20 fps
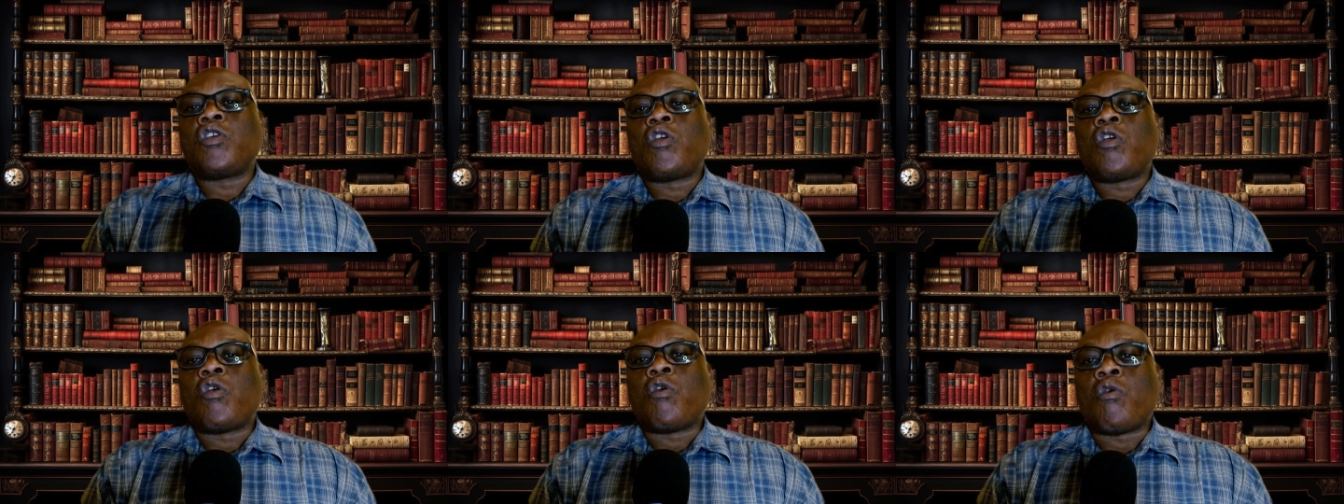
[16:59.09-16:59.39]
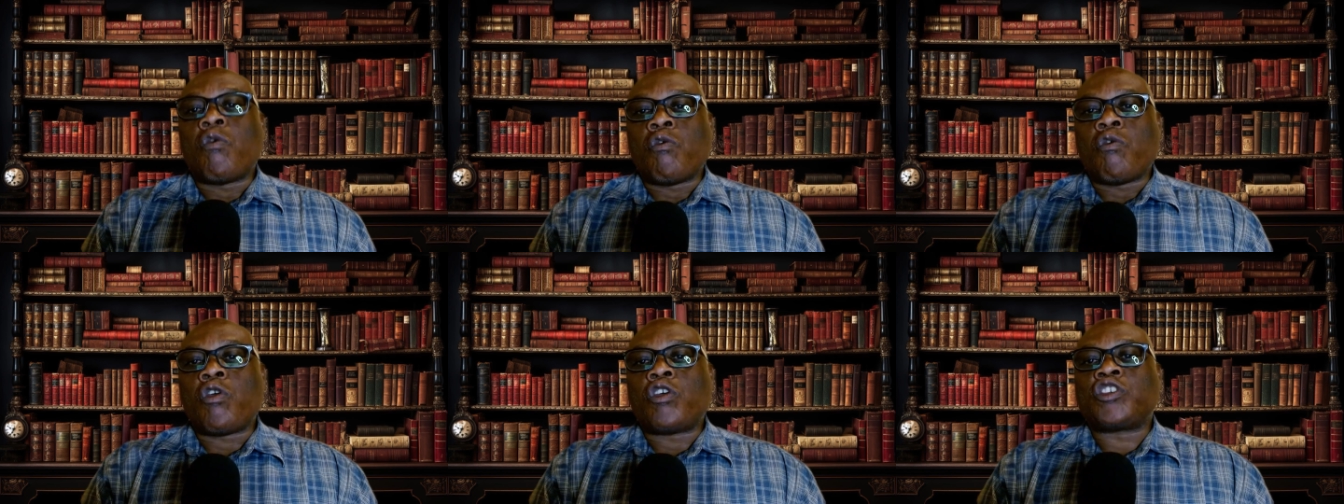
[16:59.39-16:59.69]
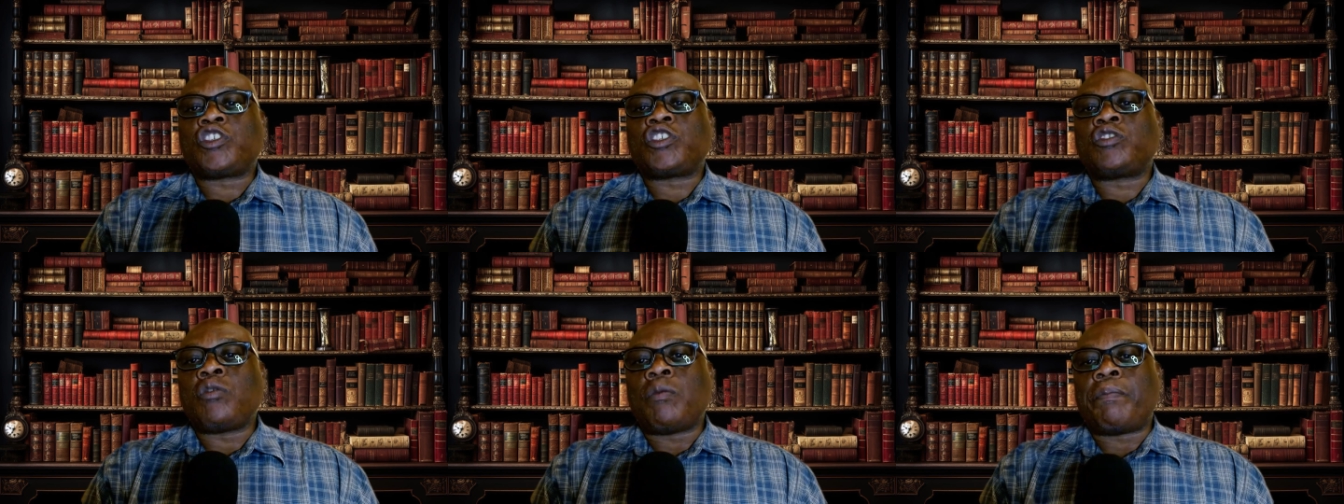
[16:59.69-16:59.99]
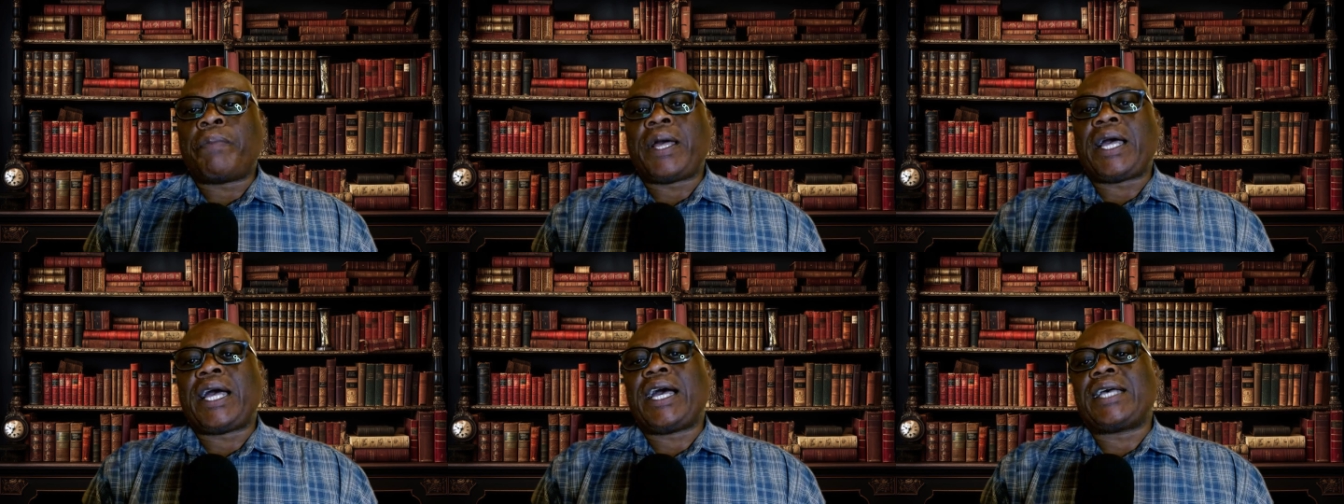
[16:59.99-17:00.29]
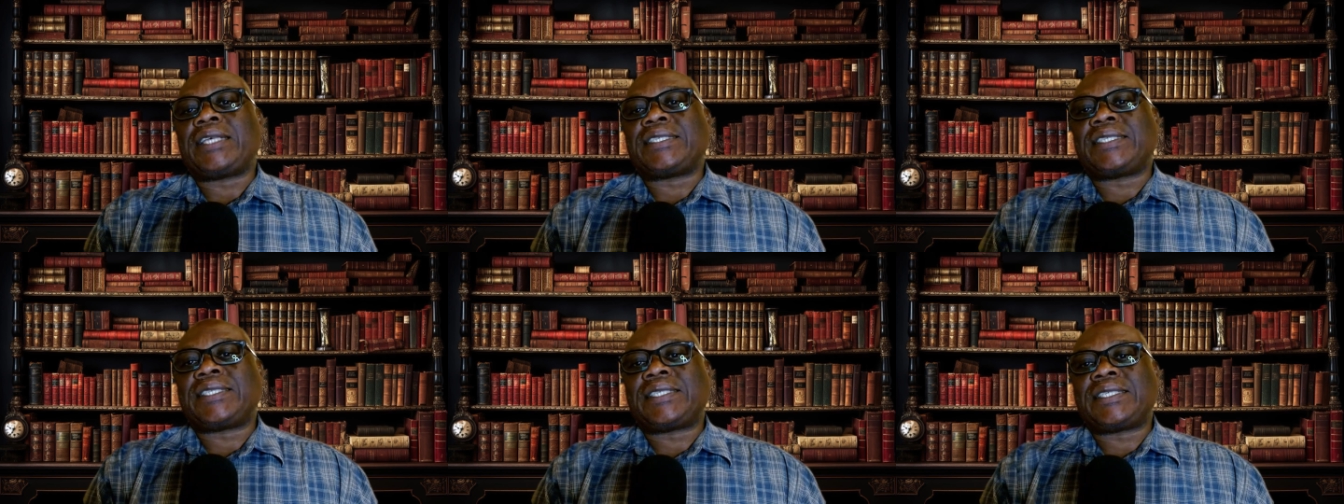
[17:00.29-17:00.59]
rush to
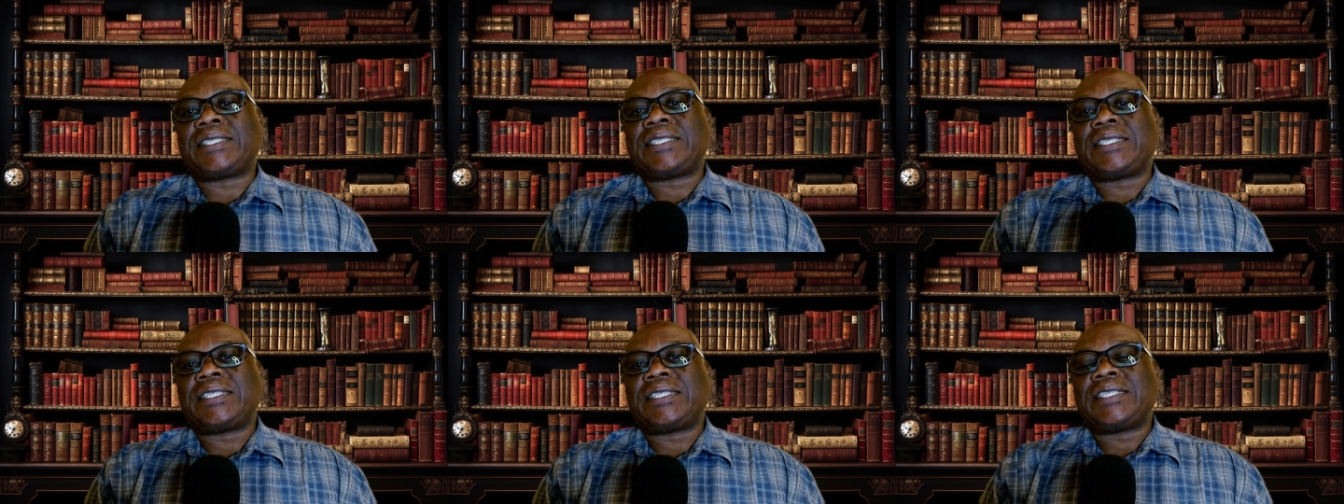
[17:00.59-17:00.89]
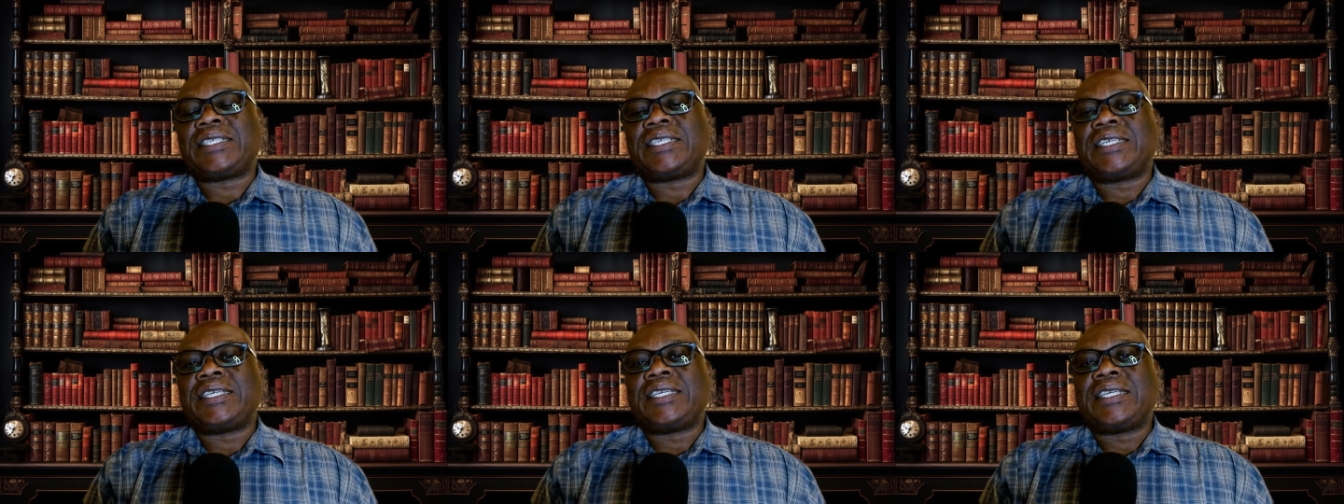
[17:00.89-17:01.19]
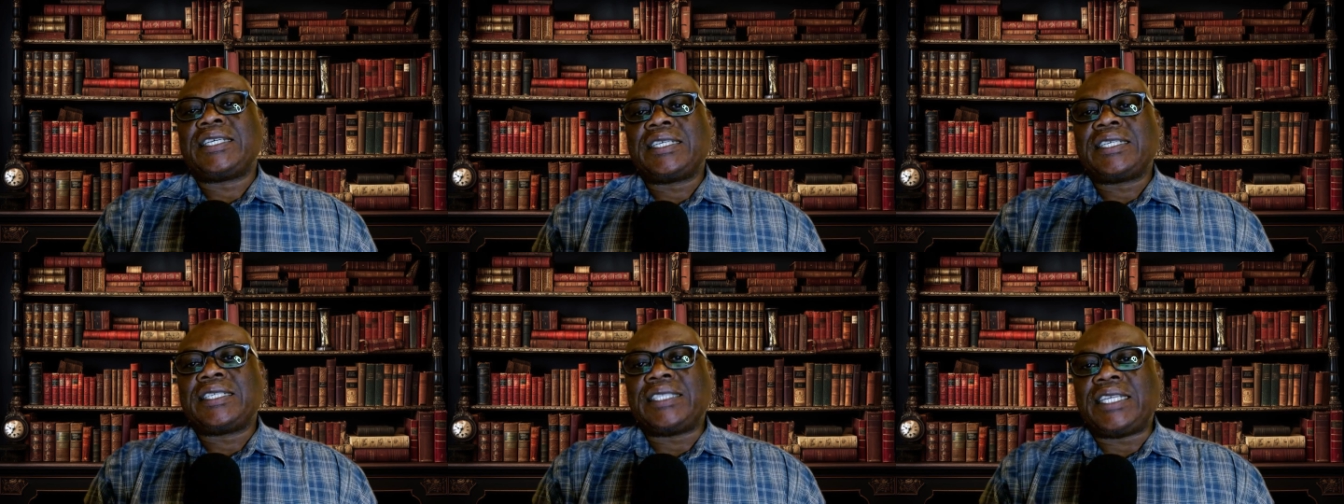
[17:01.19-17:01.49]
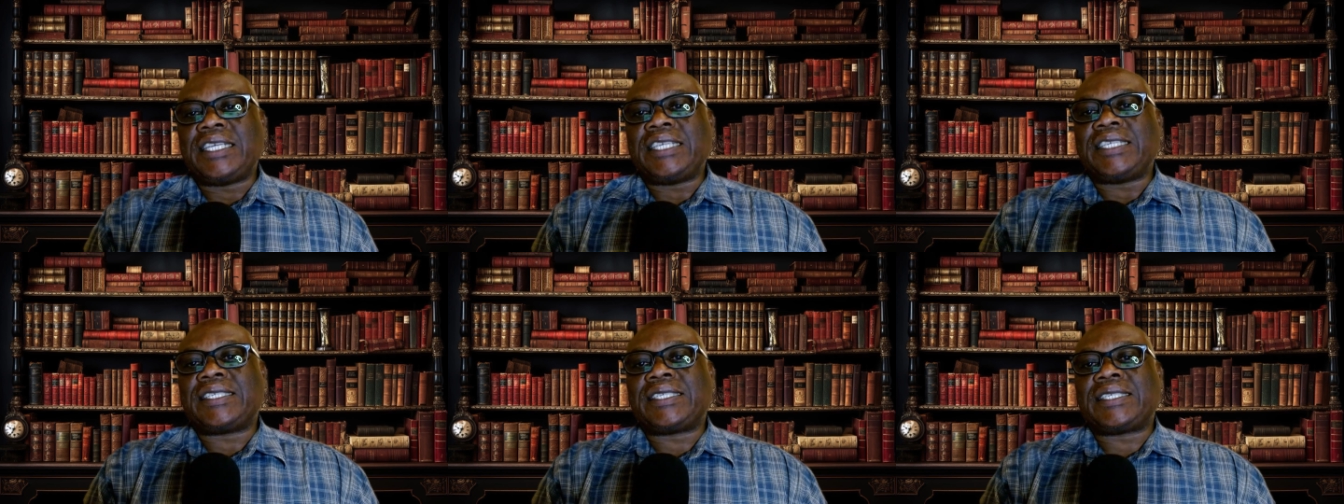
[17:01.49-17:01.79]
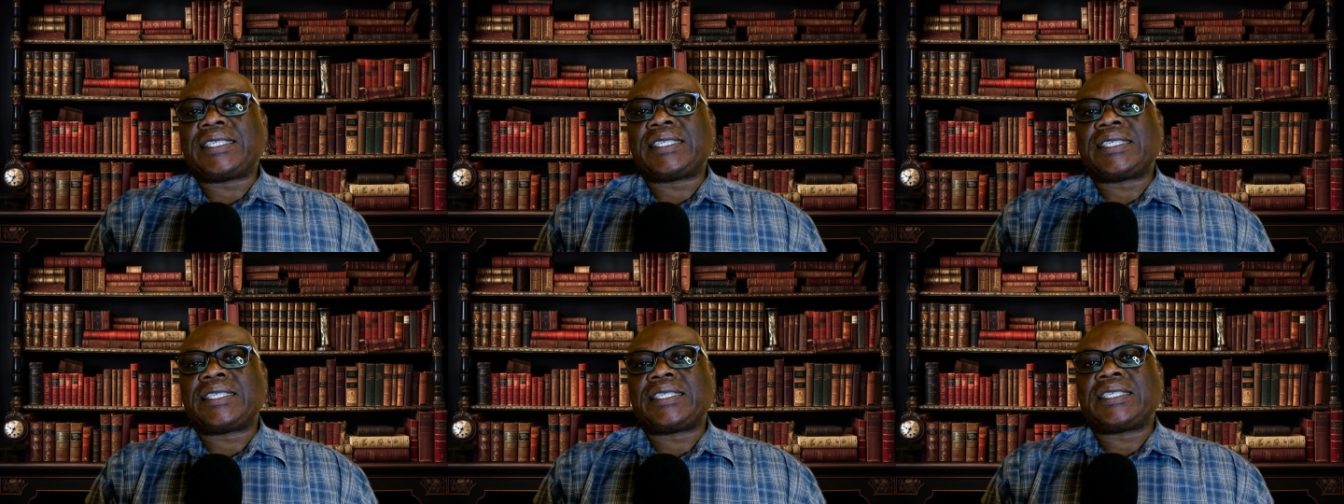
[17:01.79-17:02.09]
pass
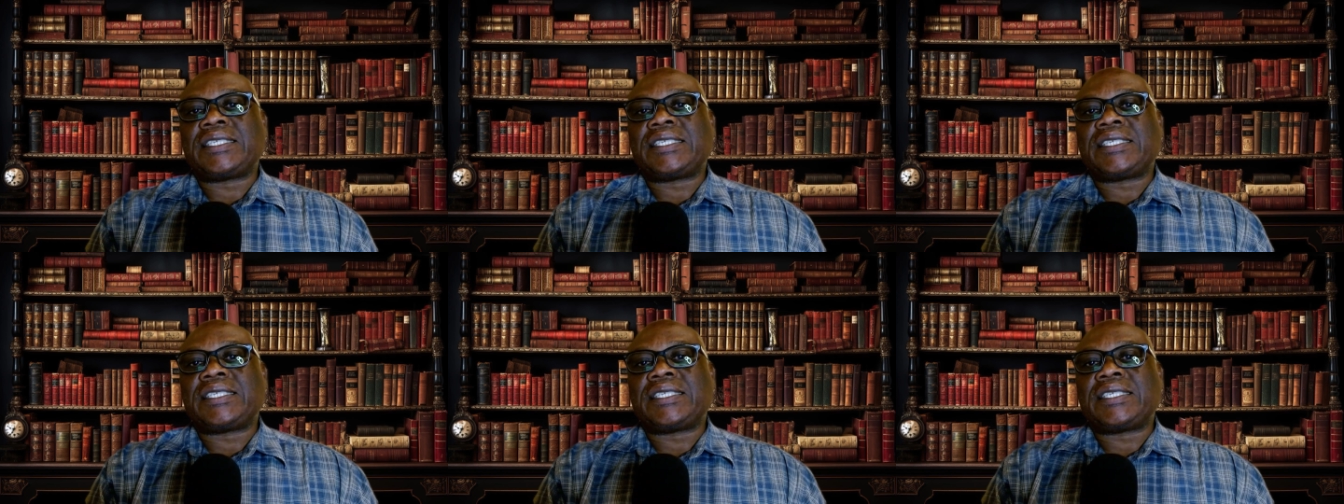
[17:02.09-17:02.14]
this